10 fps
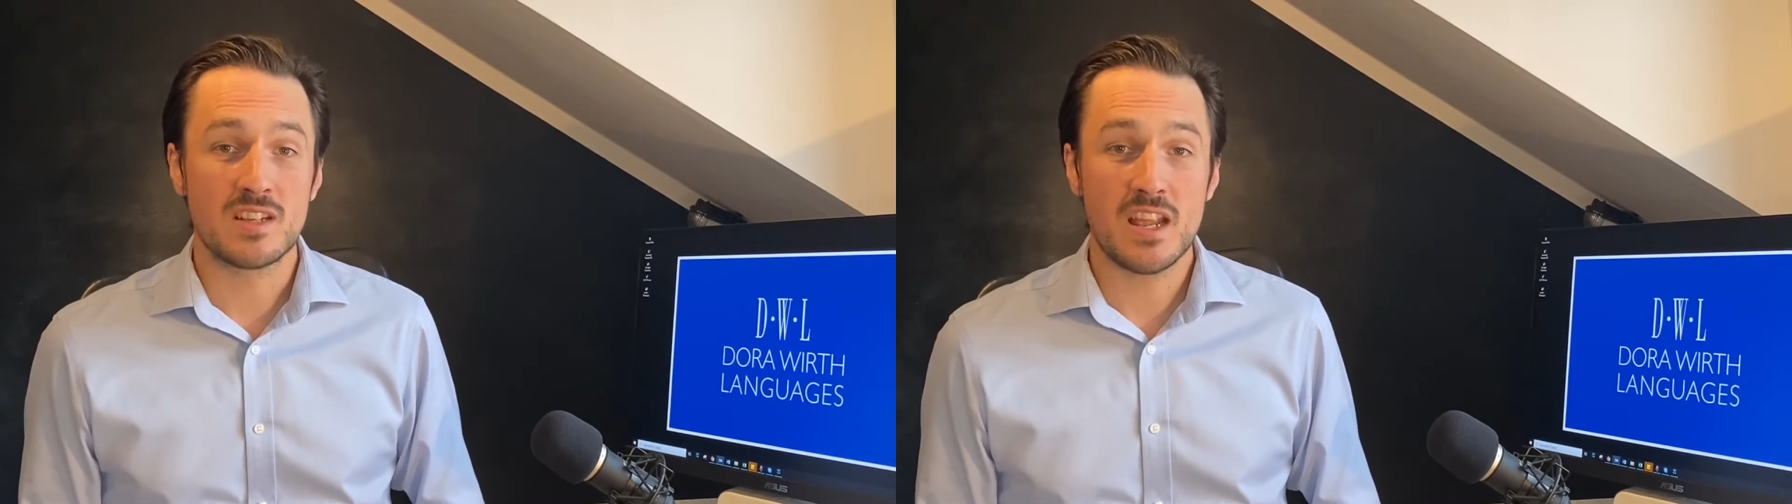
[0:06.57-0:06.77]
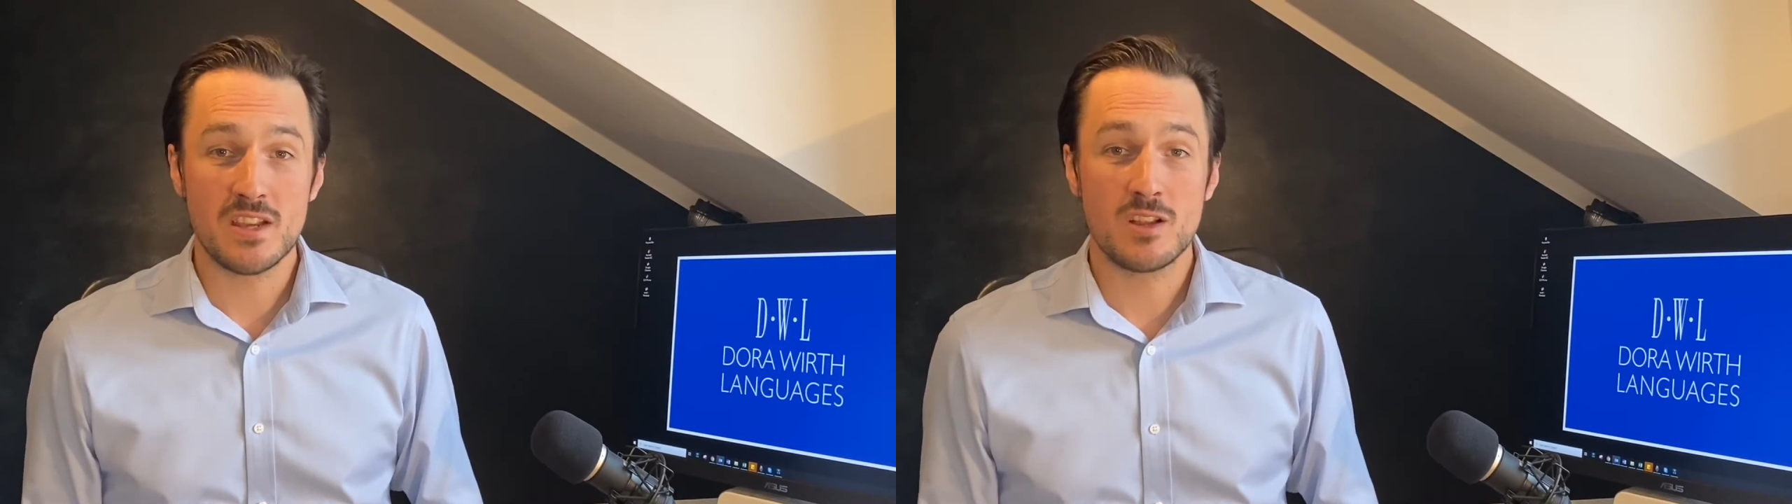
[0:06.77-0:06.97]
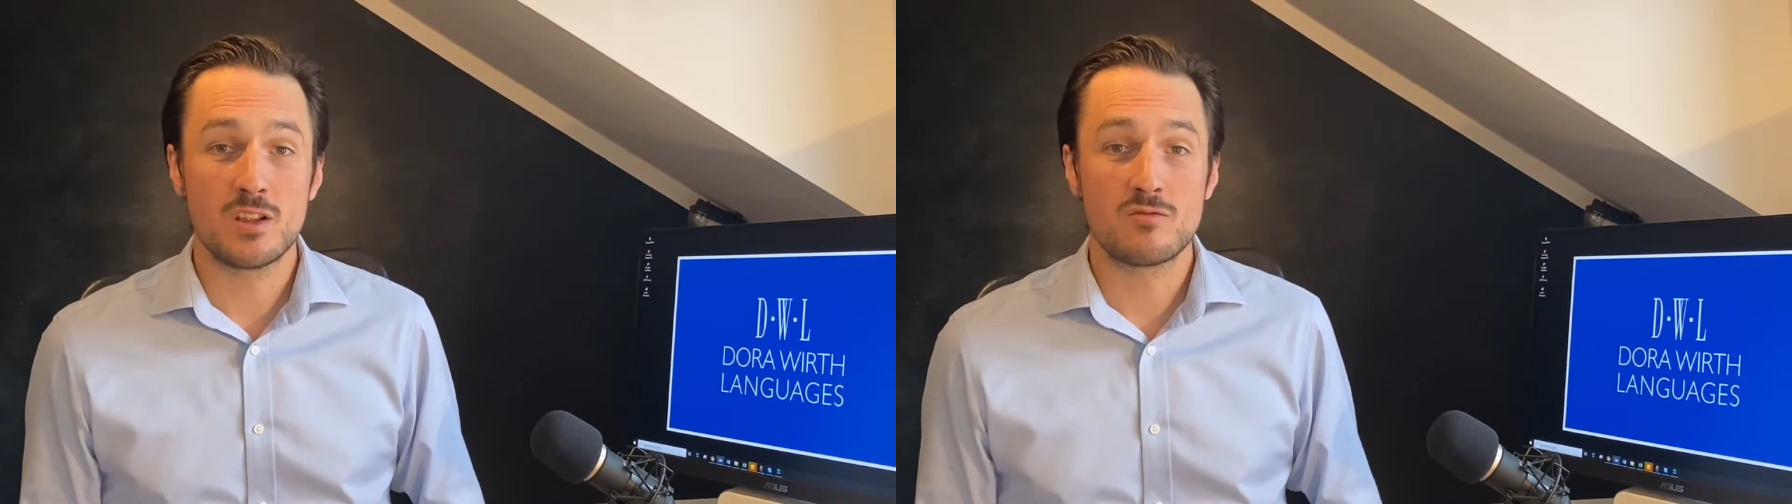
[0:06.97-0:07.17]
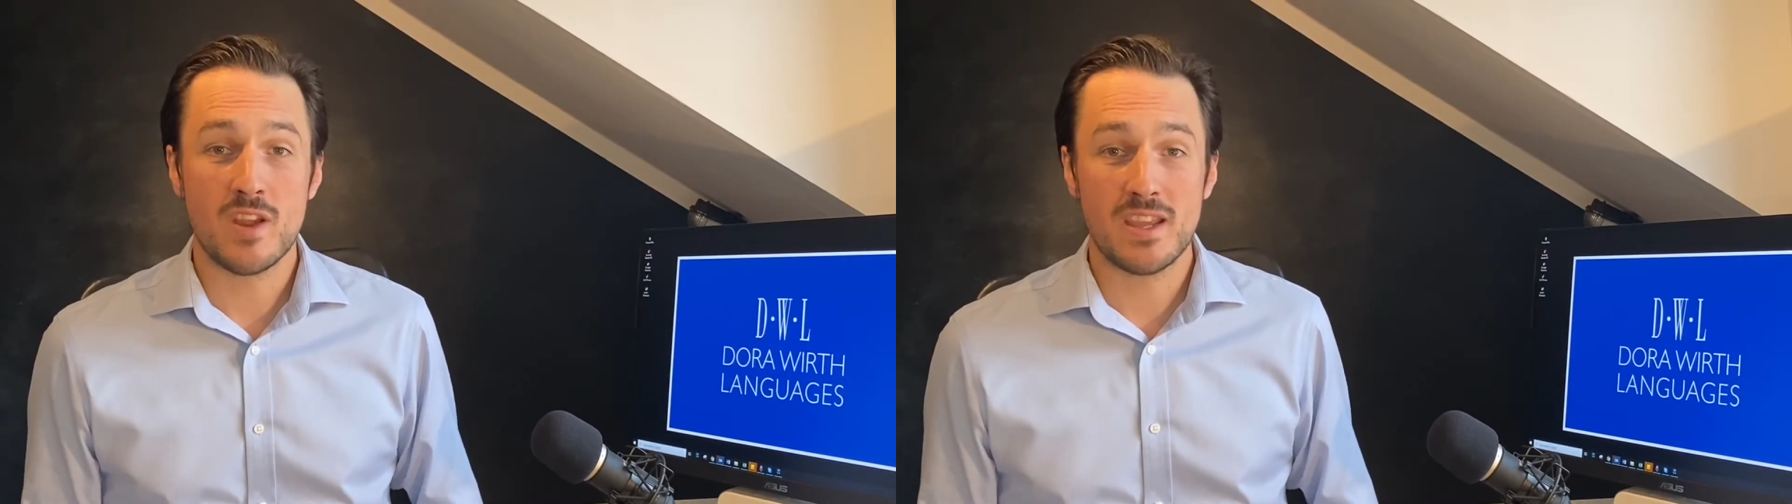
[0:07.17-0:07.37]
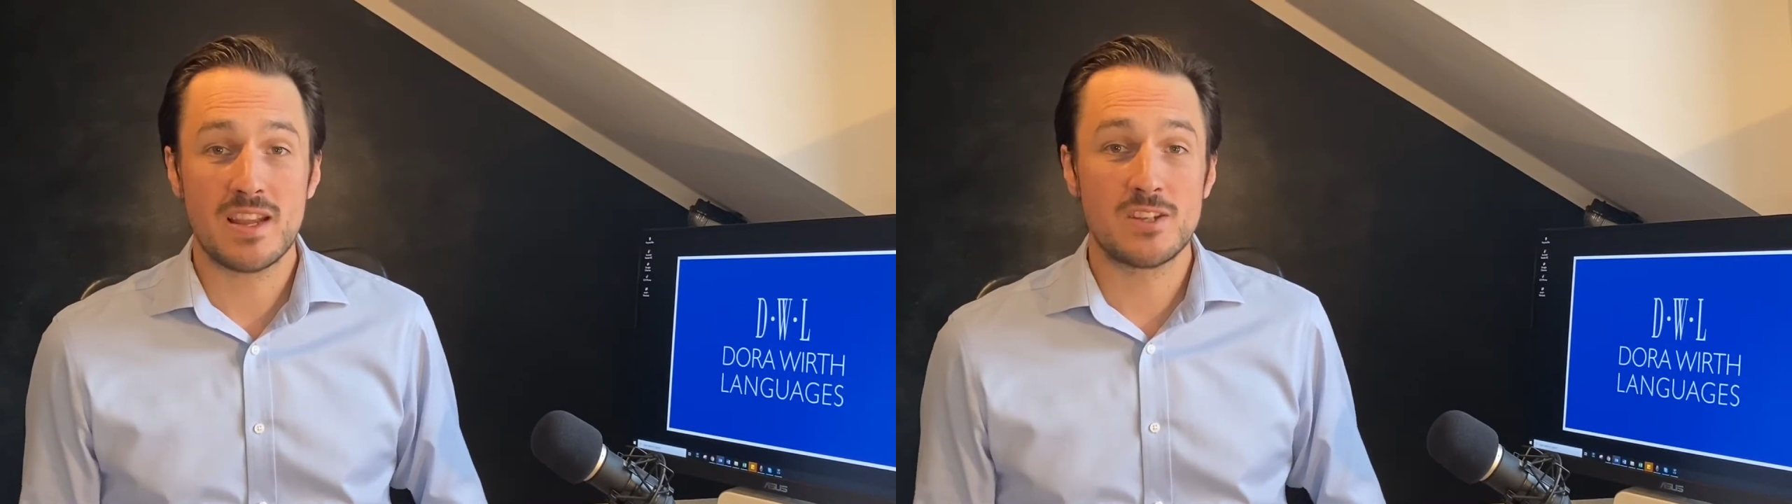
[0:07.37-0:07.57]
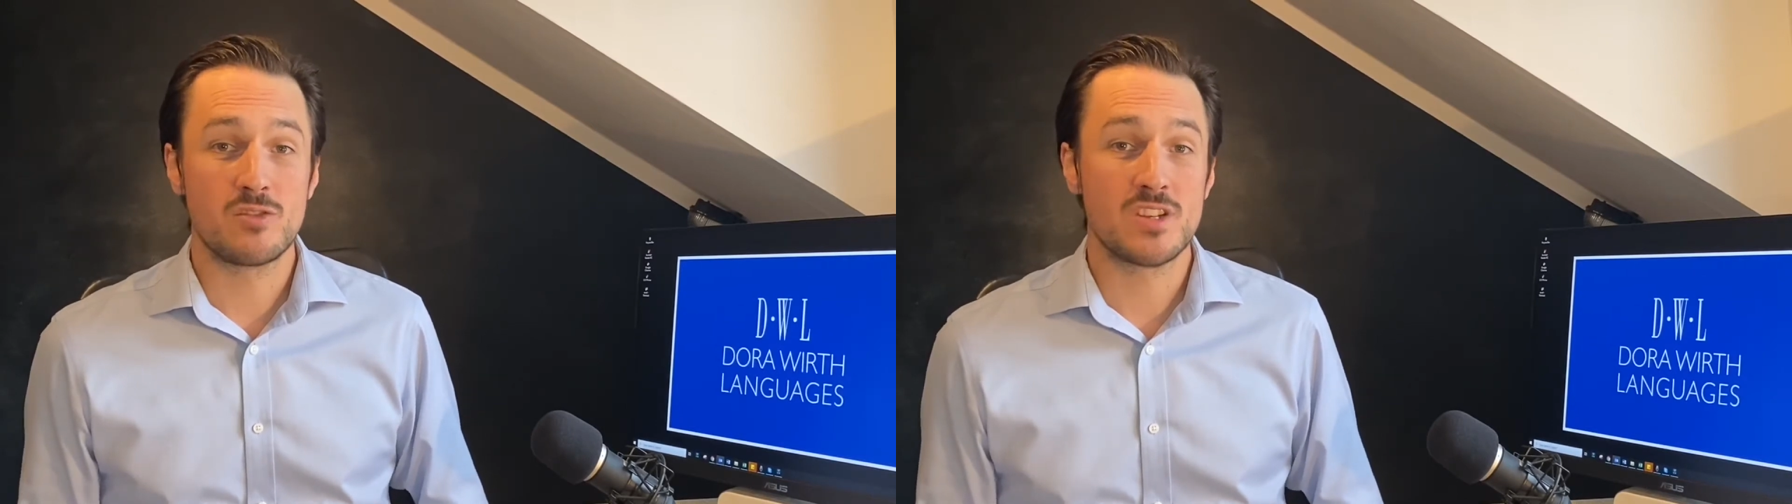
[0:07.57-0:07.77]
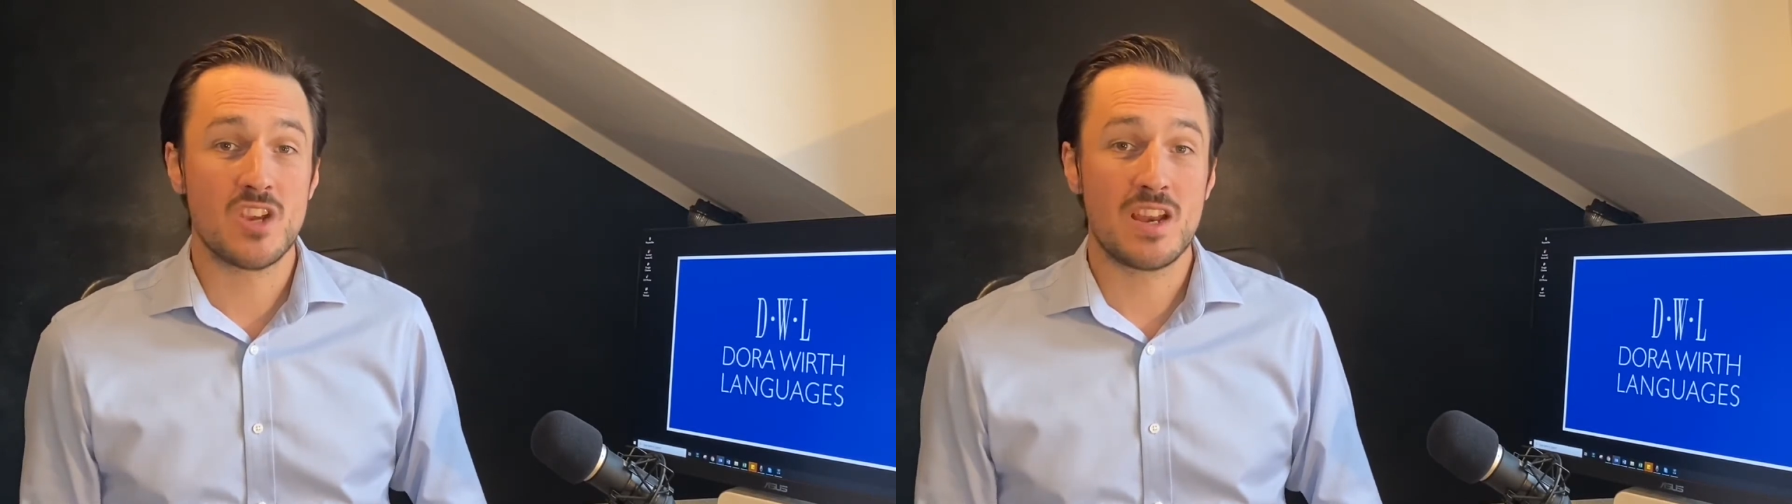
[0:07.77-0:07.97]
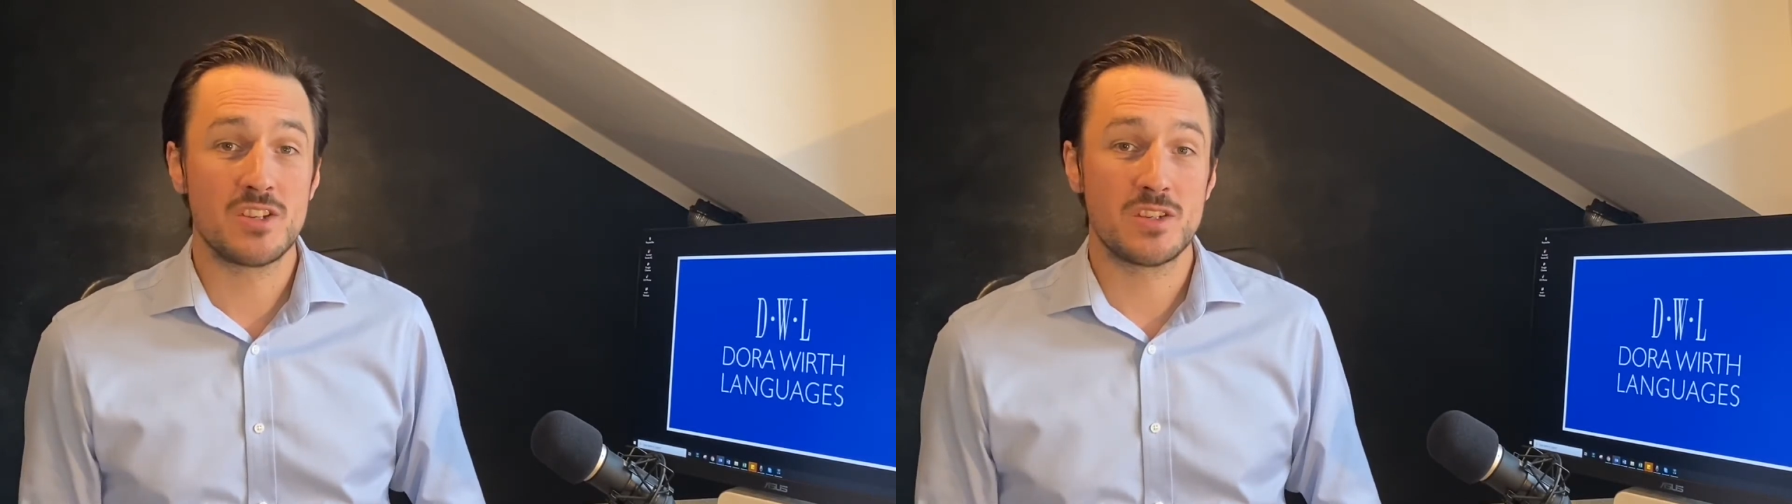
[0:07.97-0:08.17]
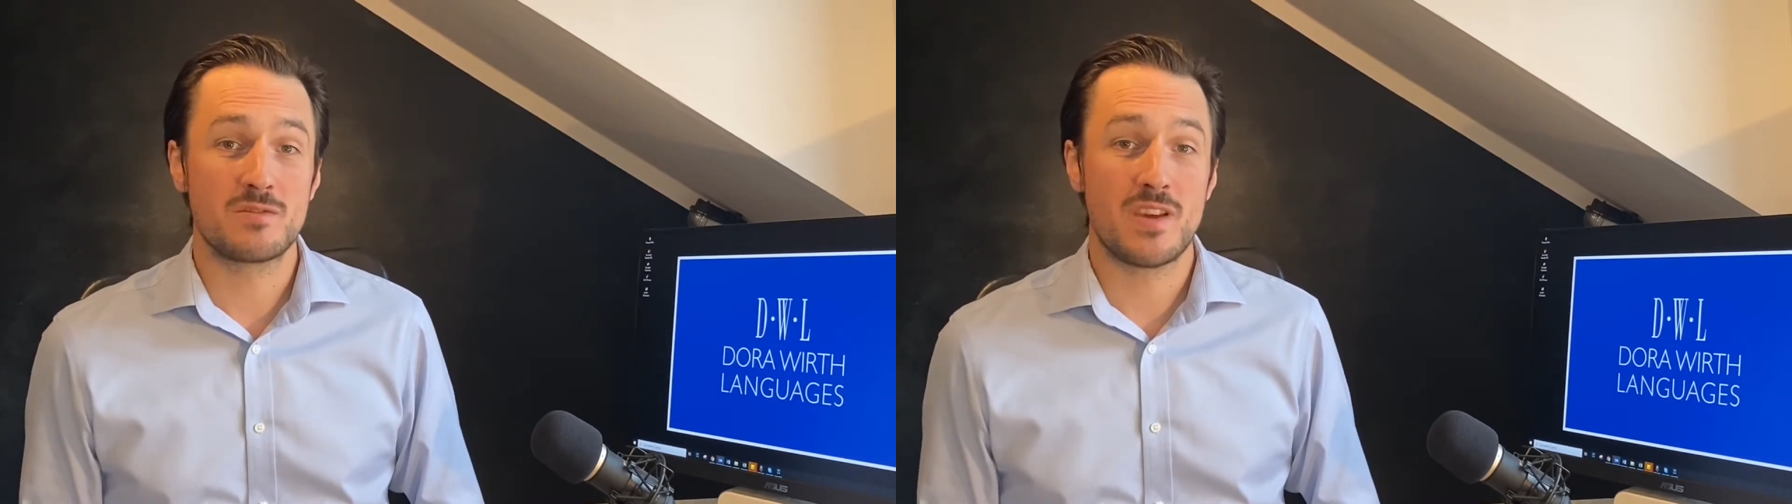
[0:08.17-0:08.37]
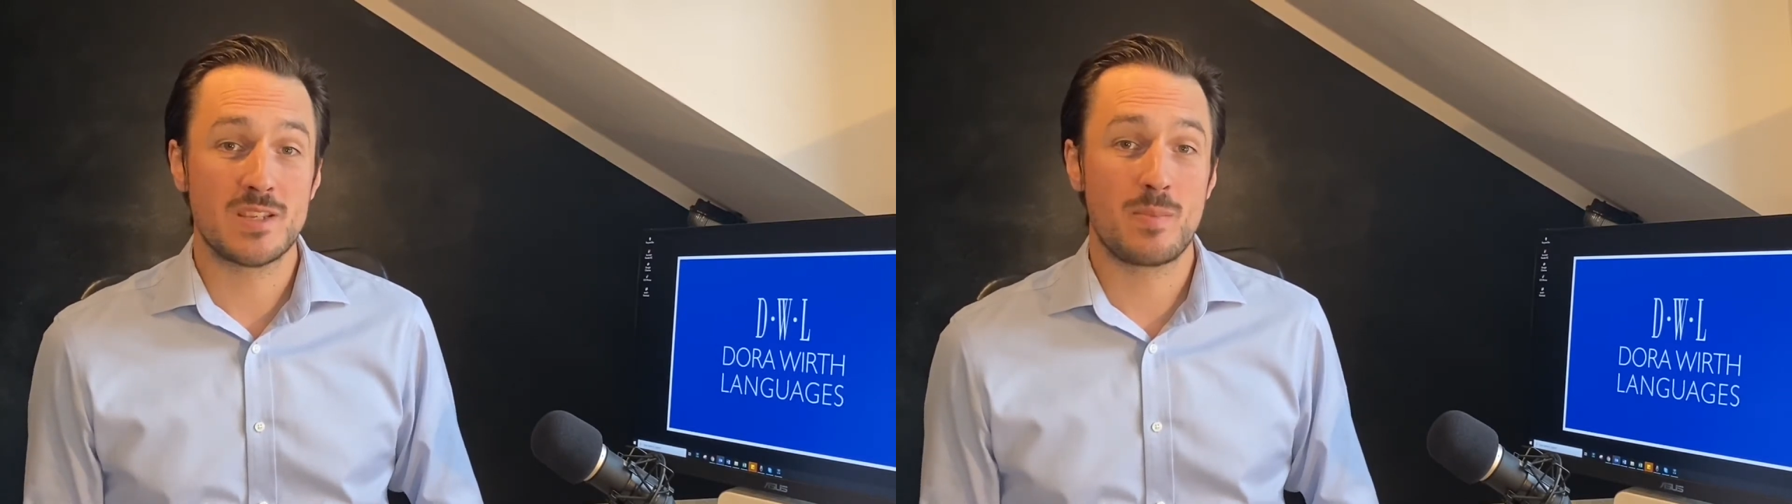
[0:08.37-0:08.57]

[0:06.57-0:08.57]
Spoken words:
clinical and regulatory challenges faced